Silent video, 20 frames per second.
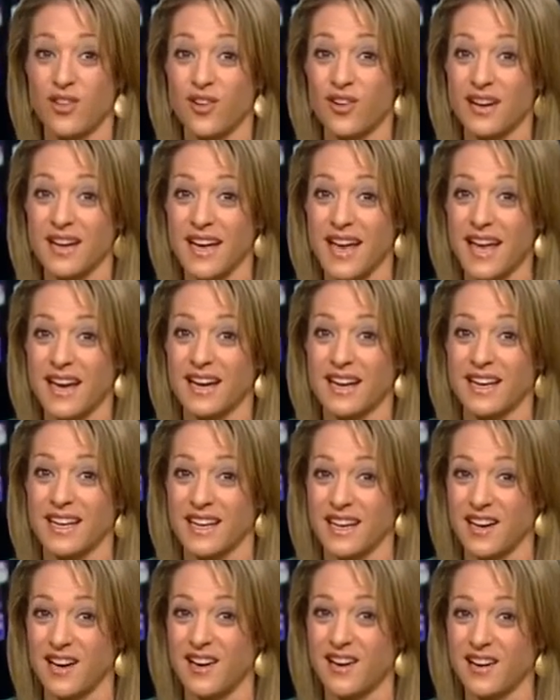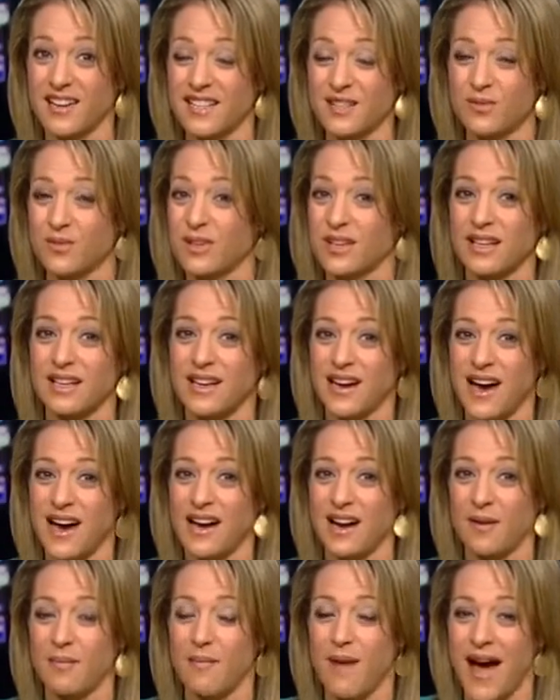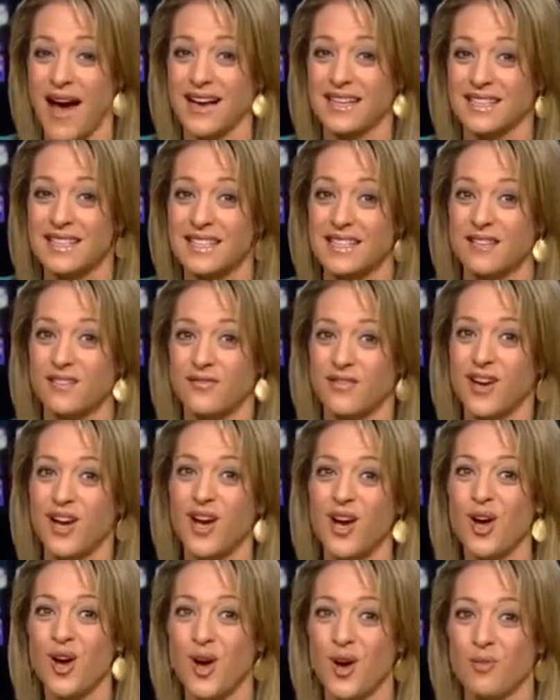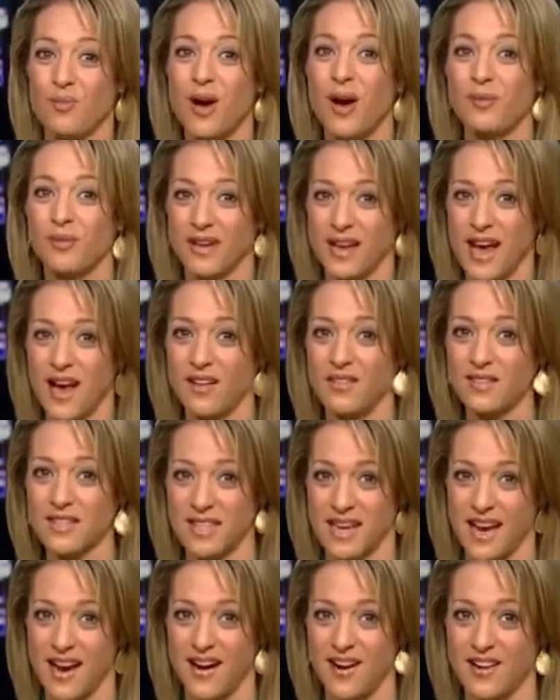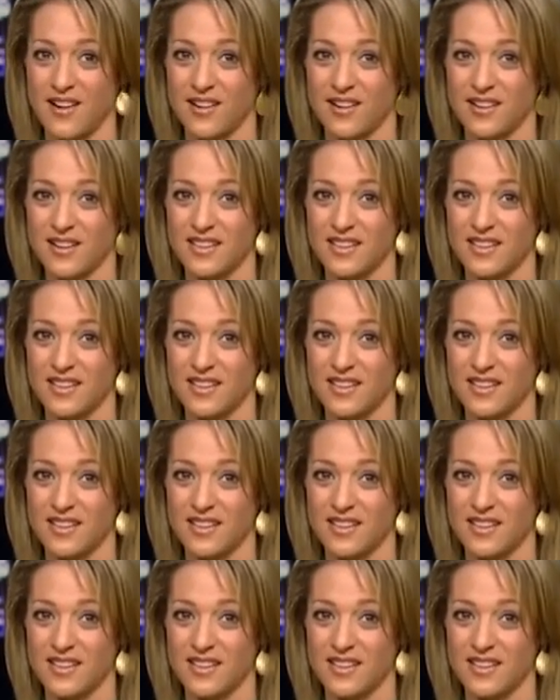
38 a year, it's really not a massive public health scare.